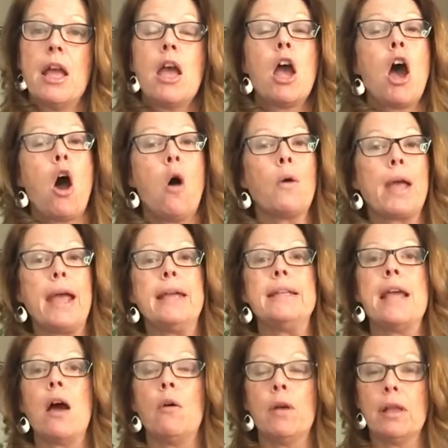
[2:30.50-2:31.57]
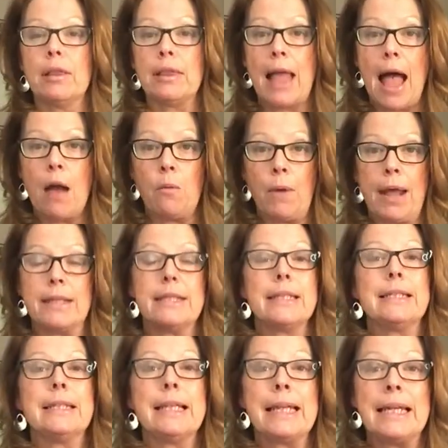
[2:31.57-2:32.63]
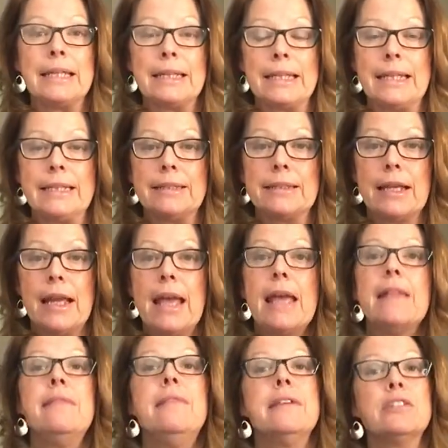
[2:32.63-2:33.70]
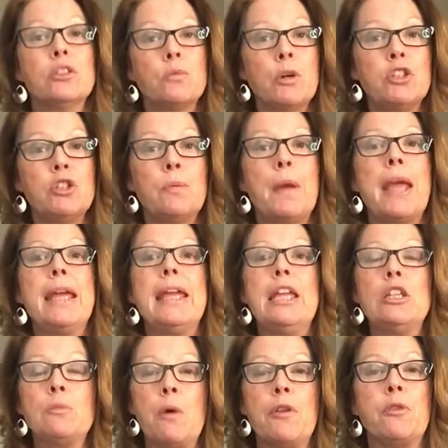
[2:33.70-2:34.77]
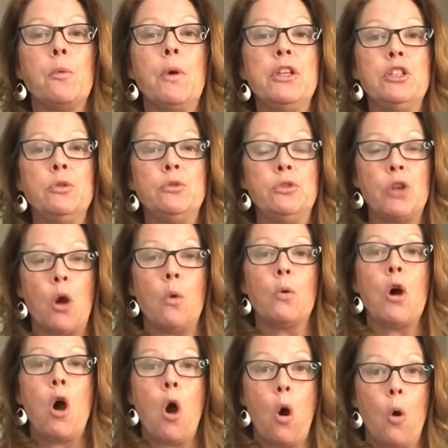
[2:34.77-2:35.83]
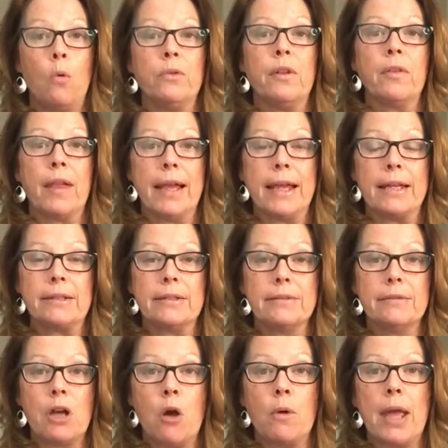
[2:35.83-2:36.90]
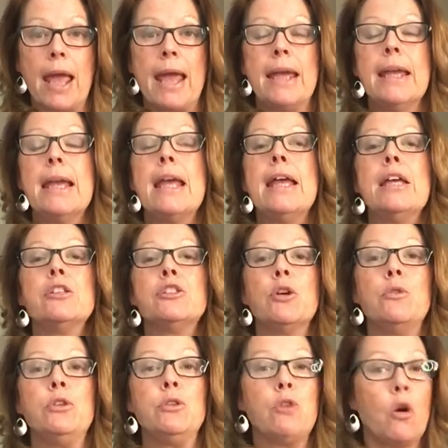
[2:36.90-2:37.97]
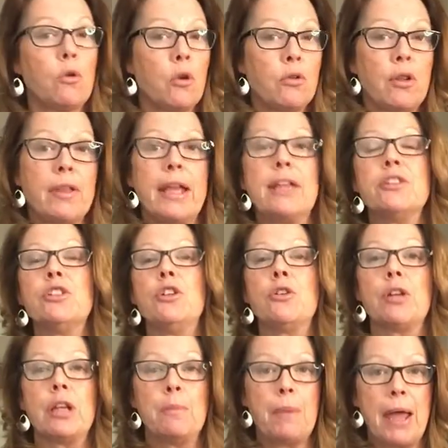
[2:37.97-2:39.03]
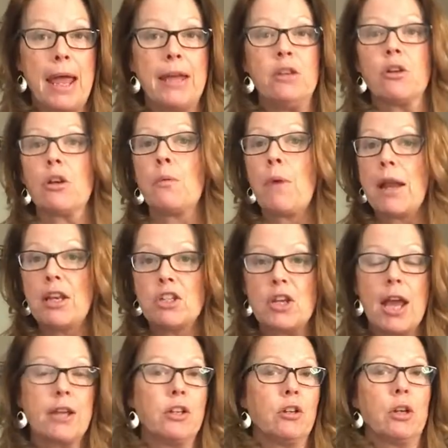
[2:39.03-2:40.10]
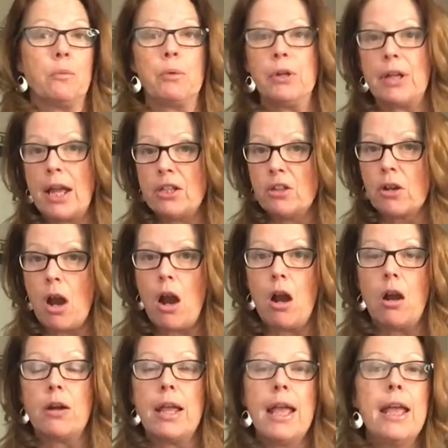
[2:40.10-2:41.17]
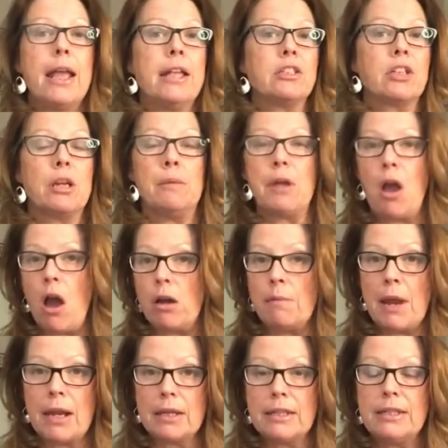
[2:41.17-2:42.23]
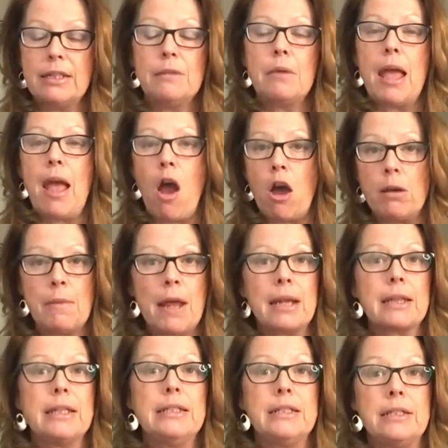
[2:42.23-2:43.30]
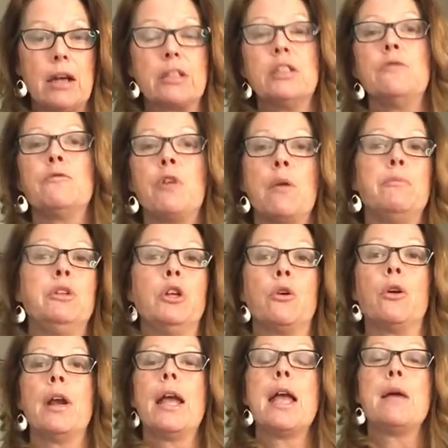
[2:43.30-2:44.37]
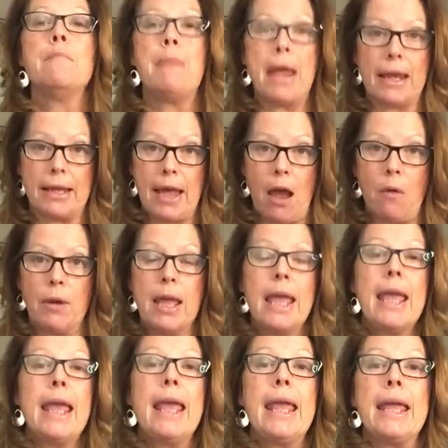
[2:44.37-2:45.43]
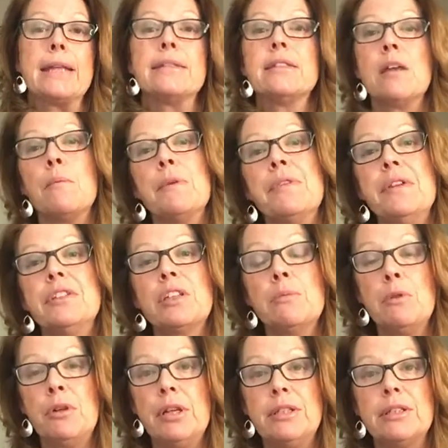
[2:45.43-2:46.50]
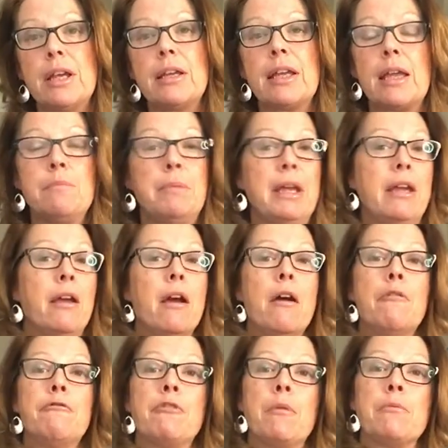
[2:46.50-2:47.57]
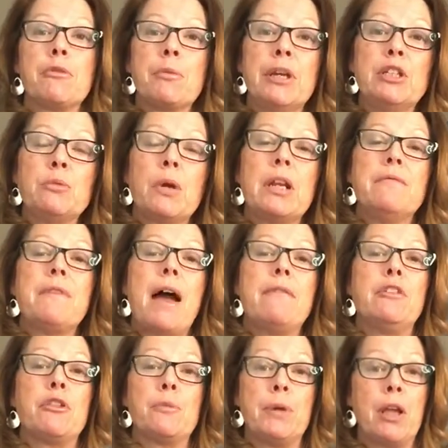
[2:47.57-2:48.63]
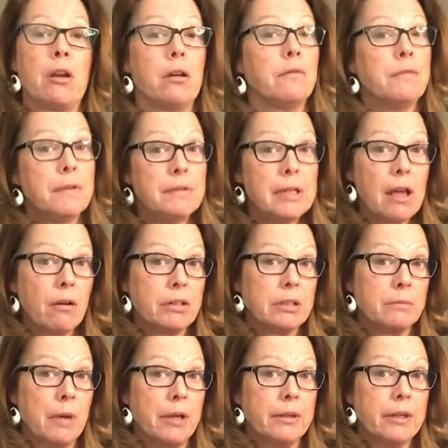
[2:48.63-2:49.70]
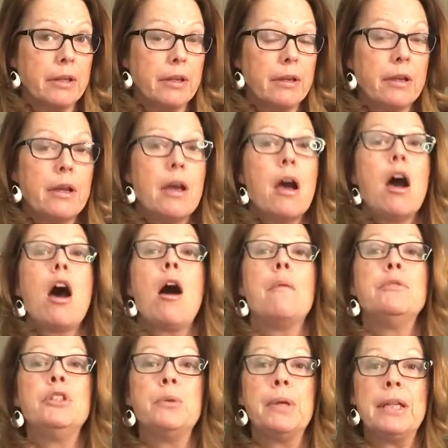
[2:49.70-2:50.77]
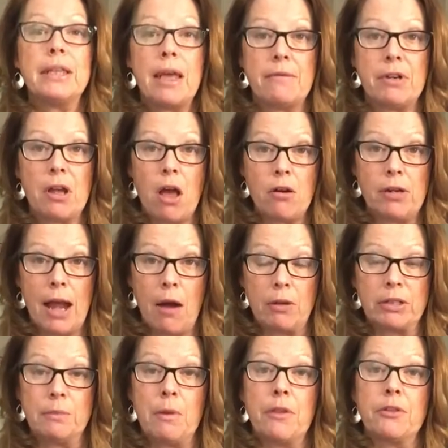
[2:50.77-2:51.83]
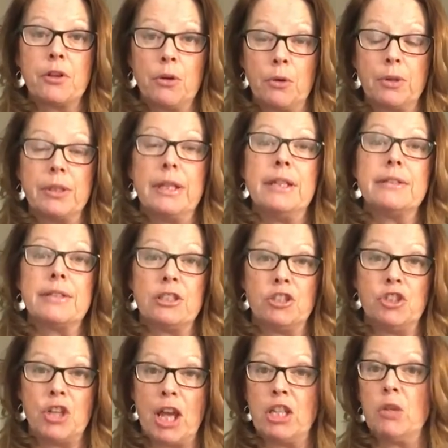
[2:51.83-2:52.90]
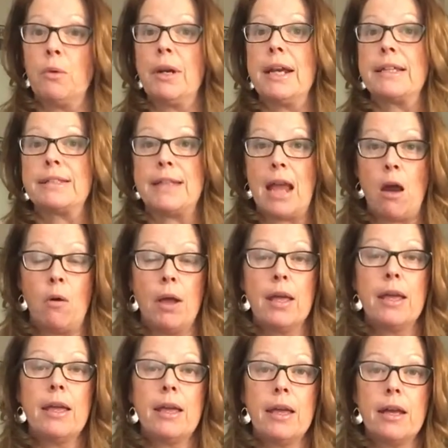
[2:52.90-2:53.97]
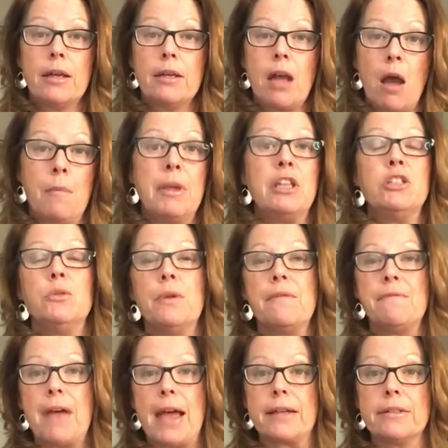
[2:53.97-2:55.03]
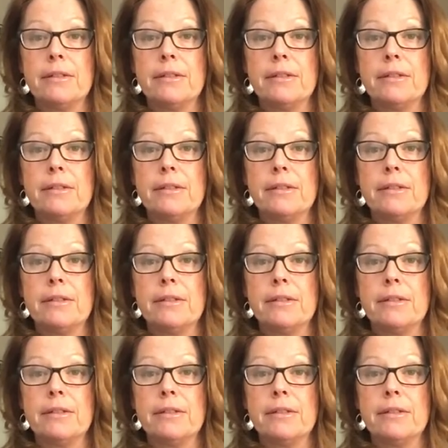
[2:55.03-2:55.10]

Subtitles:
Okay, now lot rent, land lease. This is what you pay each month when you don't own the land, okay? So you don't own the land, so you're gonna pay, you're gonna write a check, you're gonna put it on your card, it's gonna be automatically deducted from your bank account. And some of these communities can be from $325 to $350 a month up to $1,100 a month currently, since January has now come into effect.